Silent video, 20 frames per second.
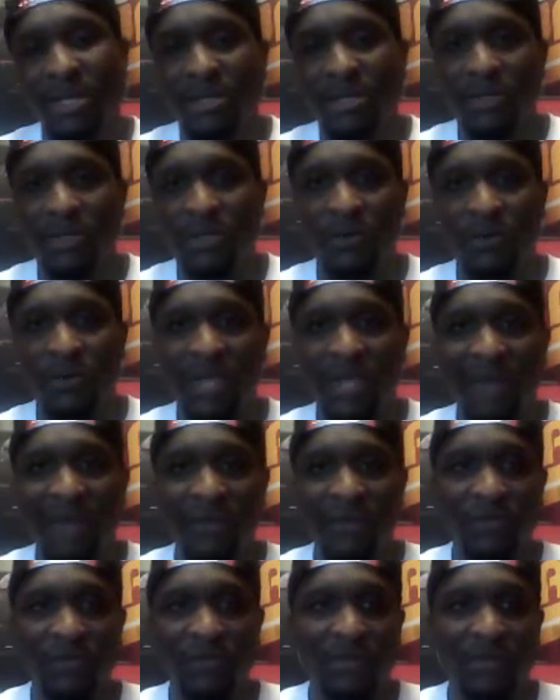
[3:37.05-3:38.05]
So the
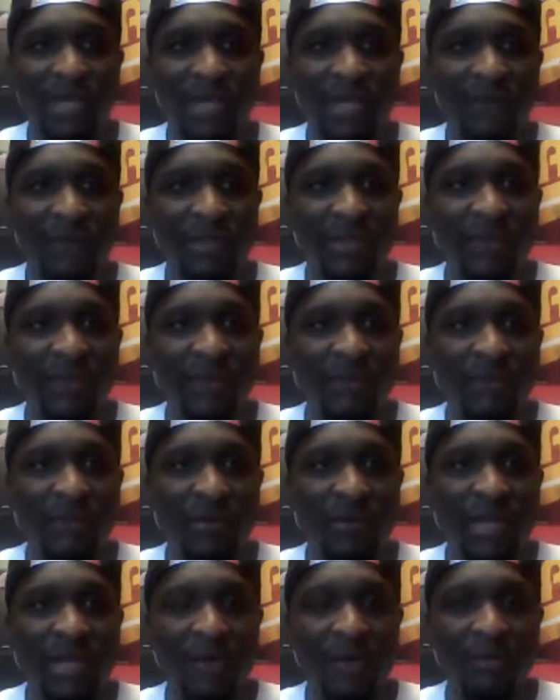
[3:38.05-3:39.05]
Cavaliers went to Kevin Love
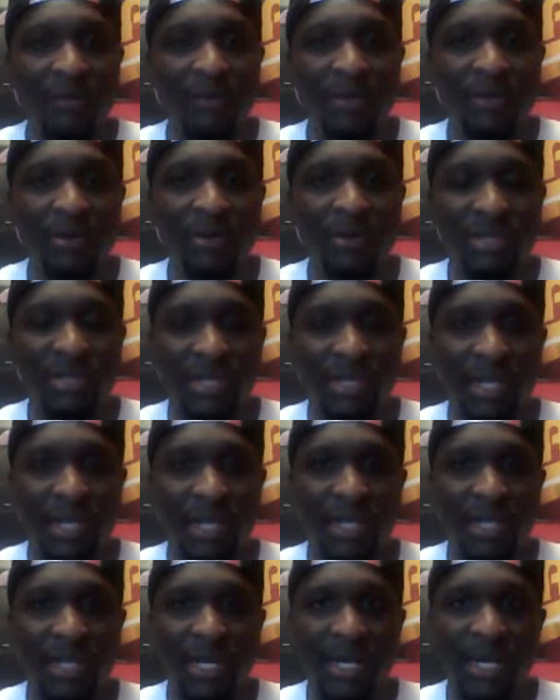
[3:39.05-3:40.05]
more down the post and
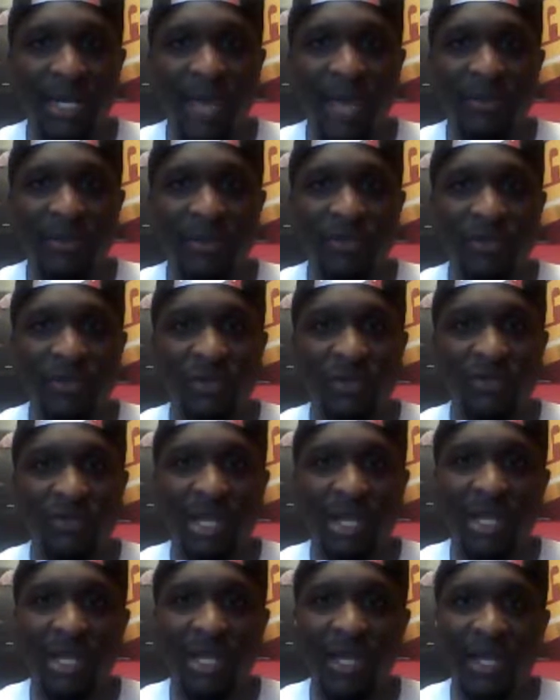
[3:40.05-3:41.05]
at the end of the game in the stretch, which
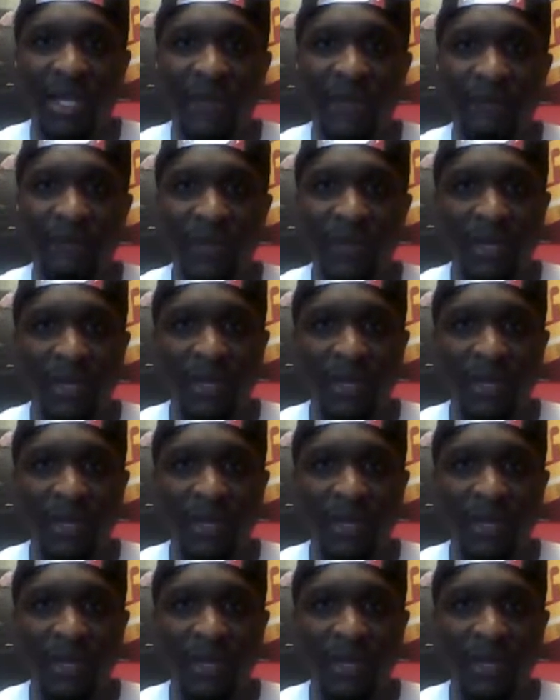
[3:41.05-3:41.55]
I love.